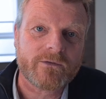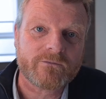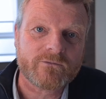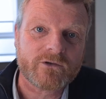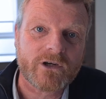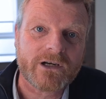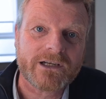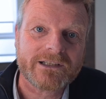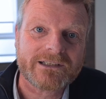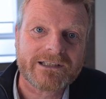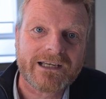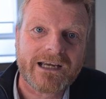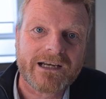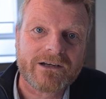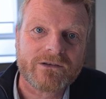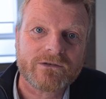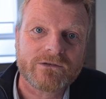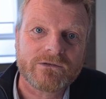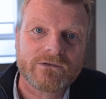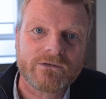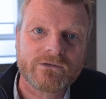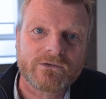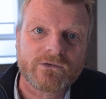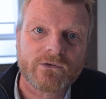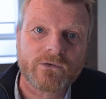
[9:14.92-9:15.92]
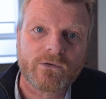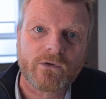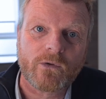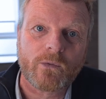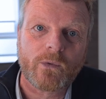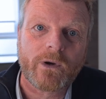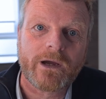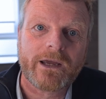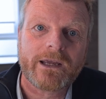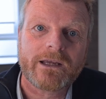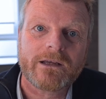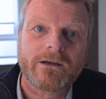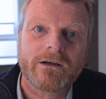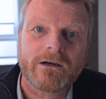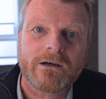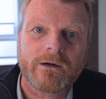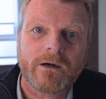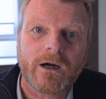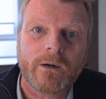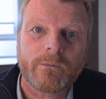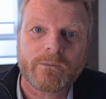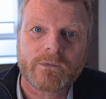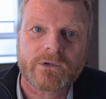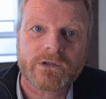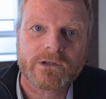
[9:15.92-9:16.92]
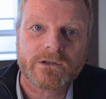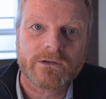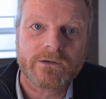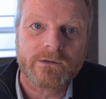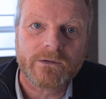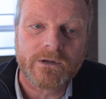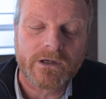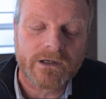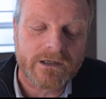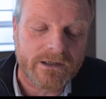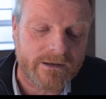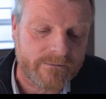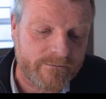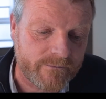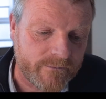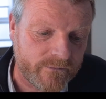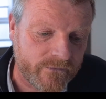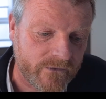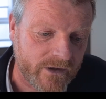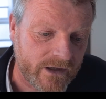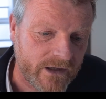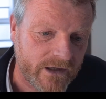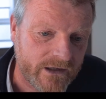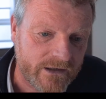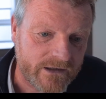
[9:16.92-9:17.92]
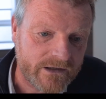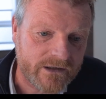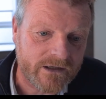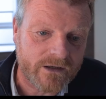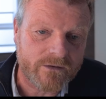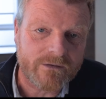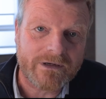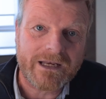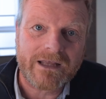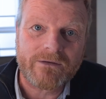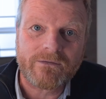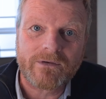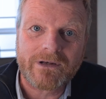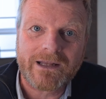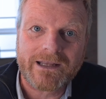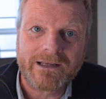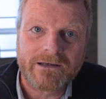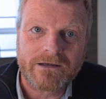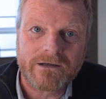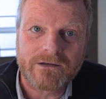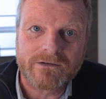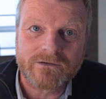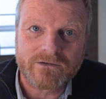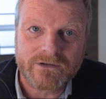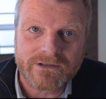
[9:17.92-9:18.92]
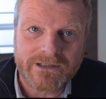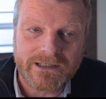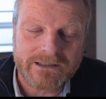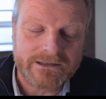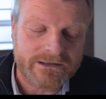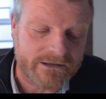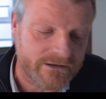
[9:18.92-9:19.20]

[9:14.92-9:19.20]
right angles all the way up to level at 180